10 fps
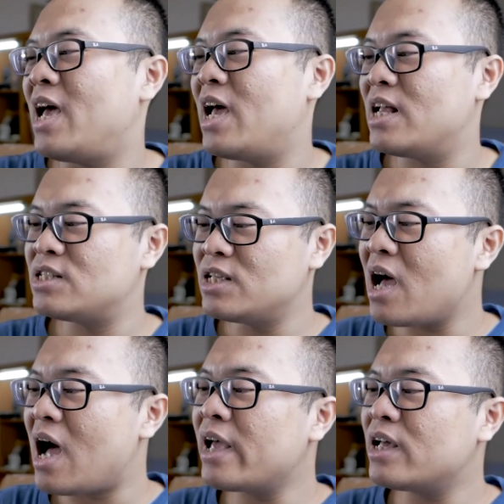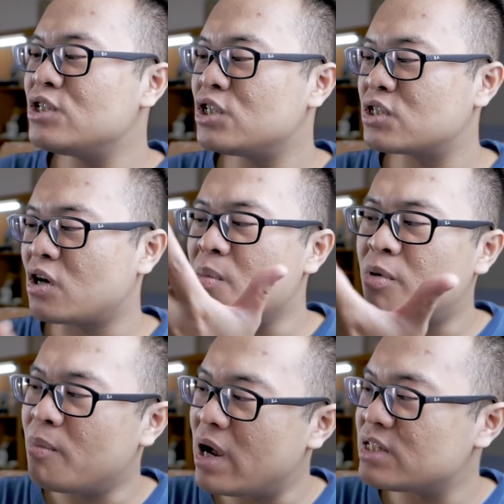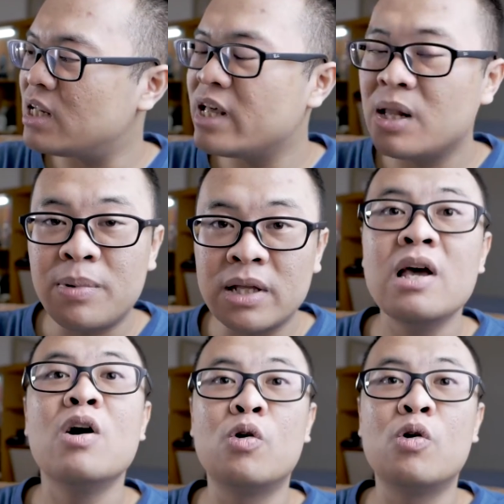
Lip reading: And yeah, I can just compromise a little bit,